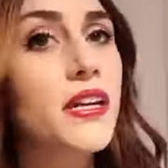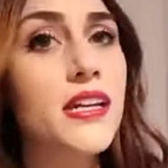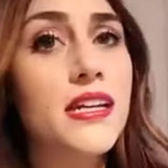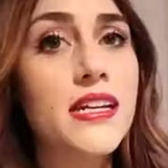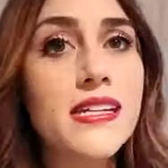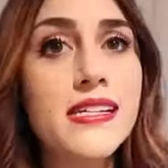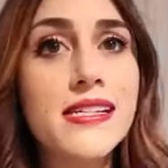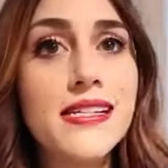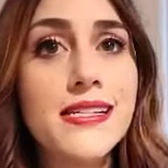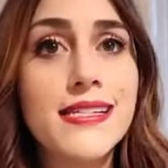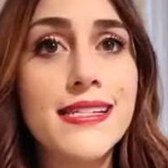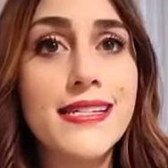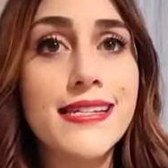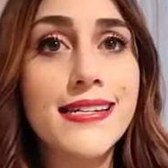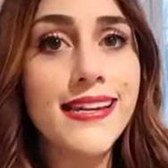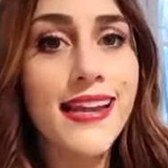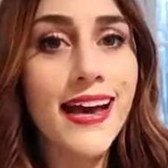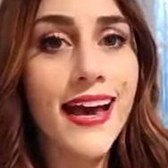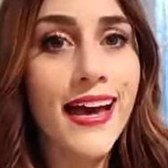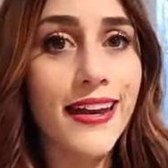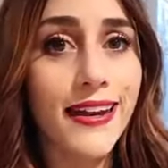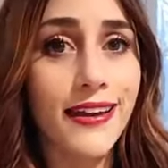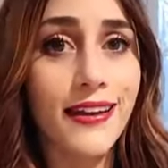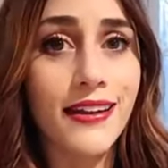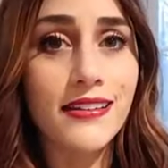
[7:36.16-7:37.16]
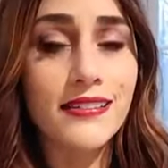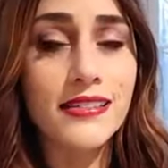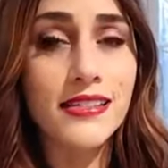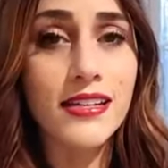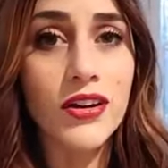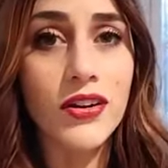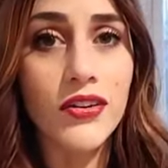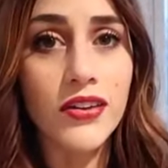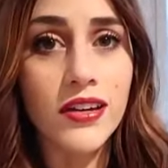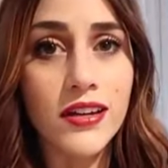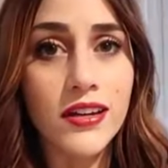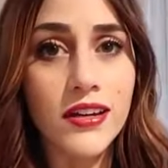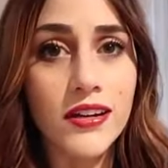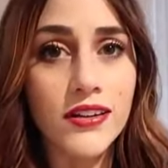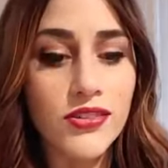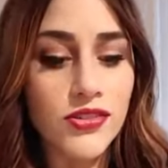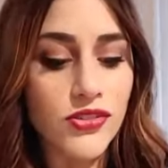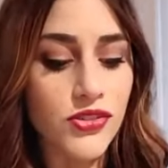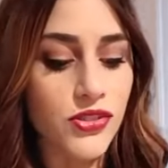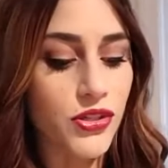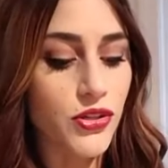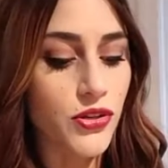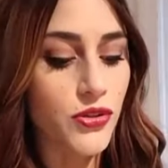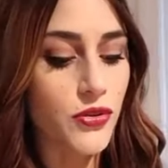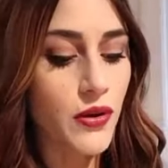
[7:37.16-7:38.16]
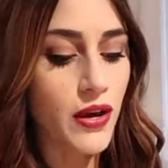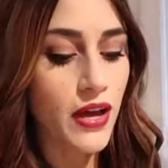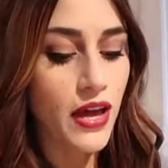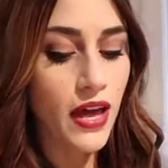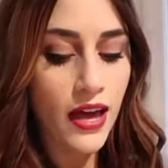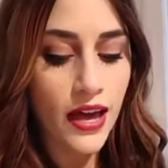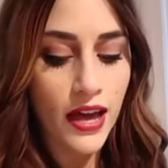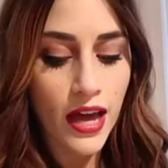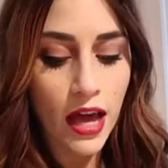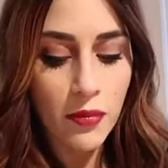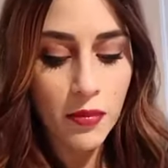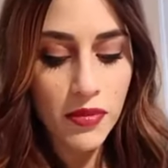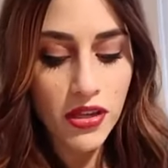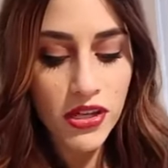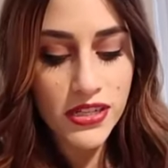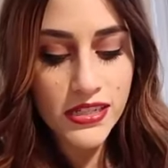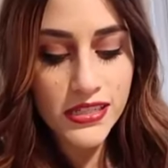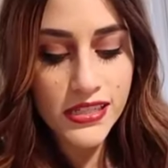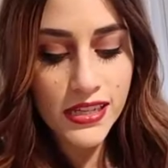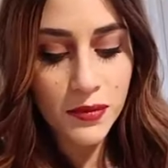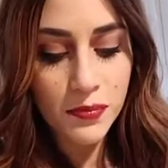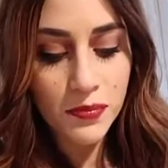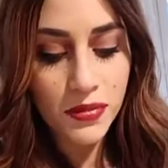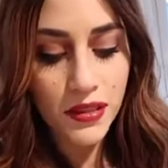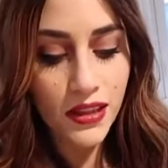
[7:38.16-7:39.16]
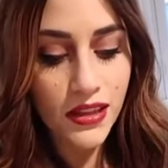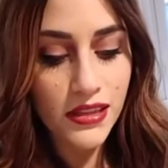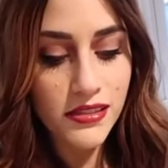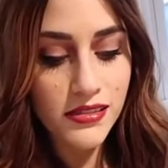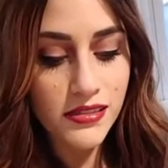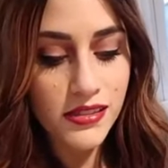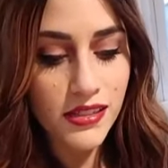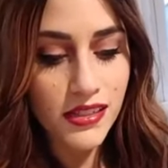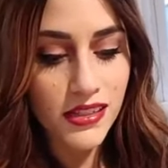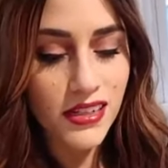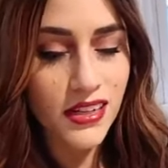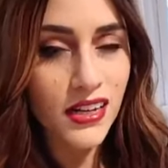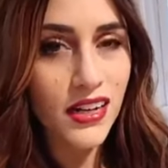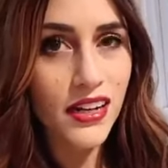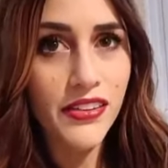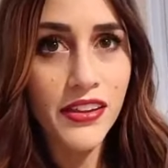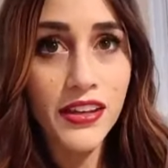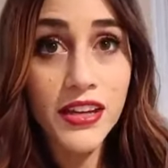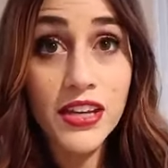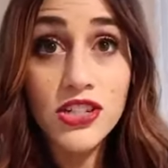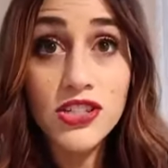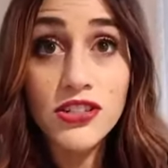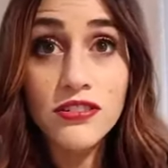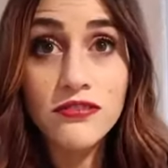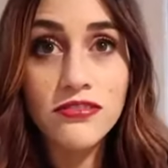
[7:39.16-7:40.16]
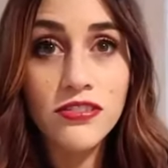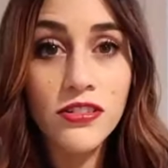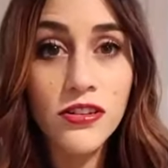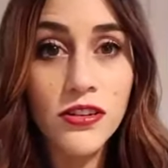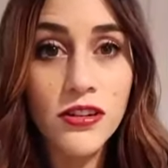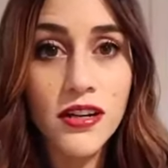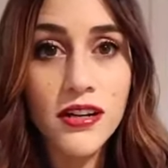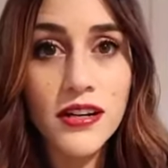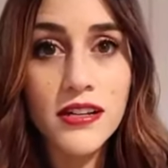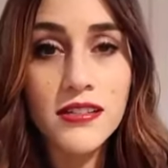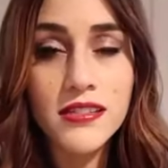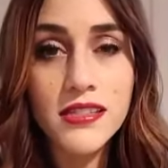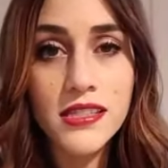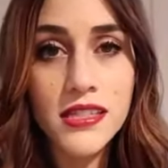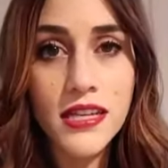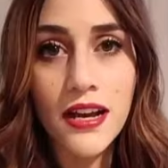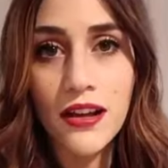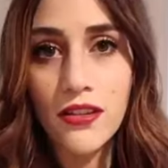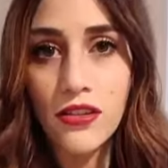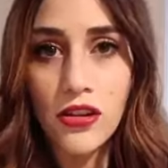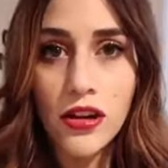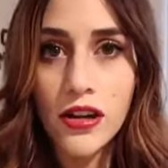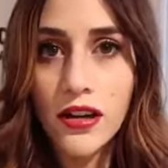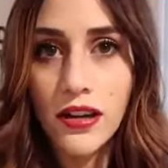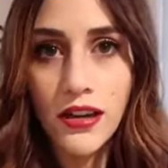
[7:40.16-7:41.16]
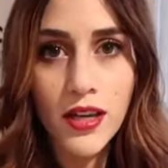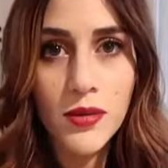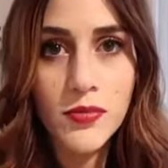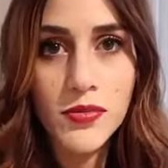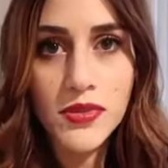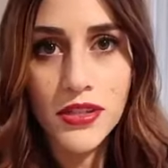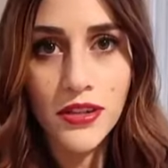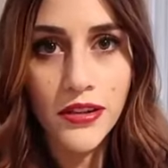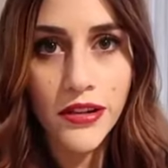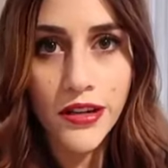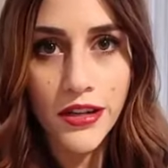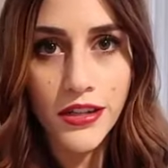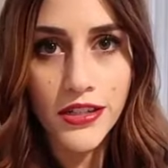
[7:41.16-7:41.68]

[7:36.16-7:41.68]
but it is not nice out here, so I'm gonna just like place it on the kitchen floor and see how long it keeps their